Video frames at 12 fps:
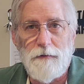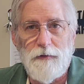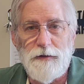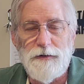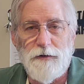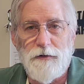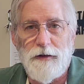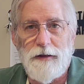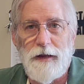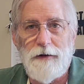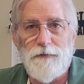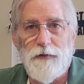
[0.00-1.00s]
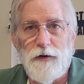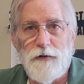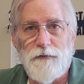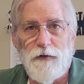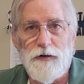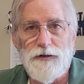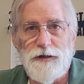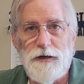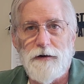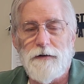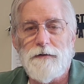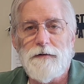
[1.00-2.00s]
that you're going to need for your first
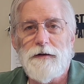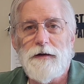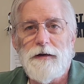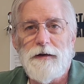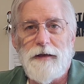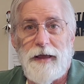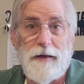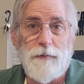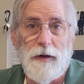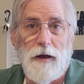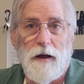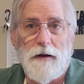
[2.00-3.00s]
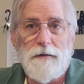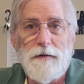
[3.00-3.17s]
year and beyond.